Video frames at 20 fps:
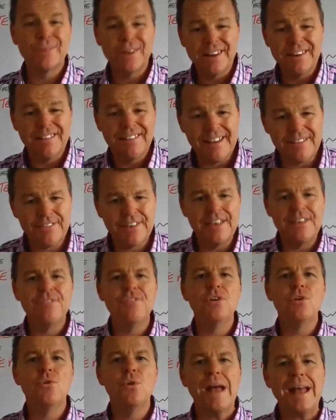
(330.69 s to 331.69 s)
We're going to
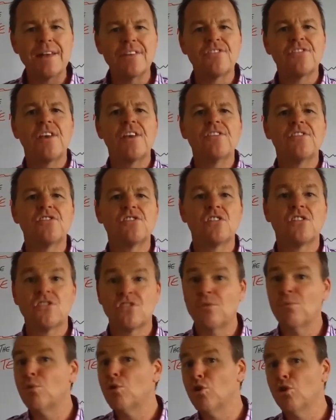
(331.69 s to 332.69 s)
give you access to
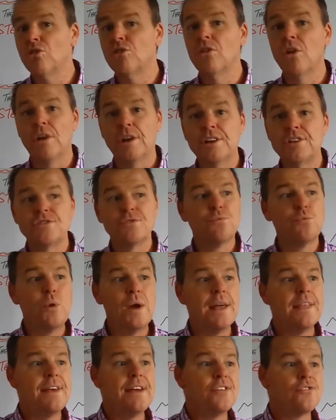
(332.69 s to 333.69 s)
some good knowledge of
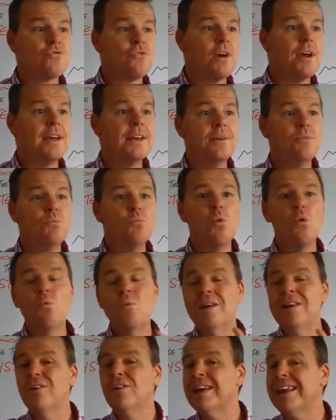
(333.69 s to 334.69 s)
where they're trading, what
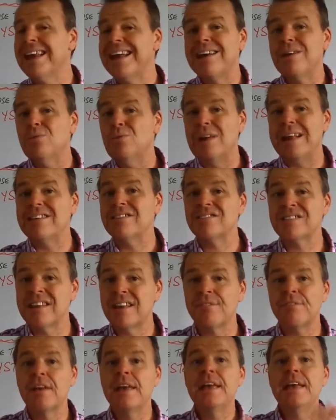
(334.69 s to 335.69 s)
we're looking at, all that
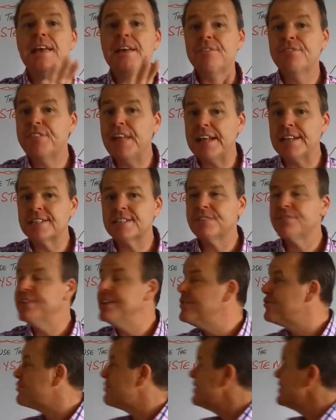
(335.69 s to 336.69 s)
stuff, if that's of
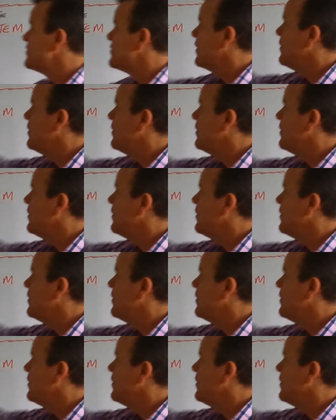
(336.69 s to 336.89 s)
interest.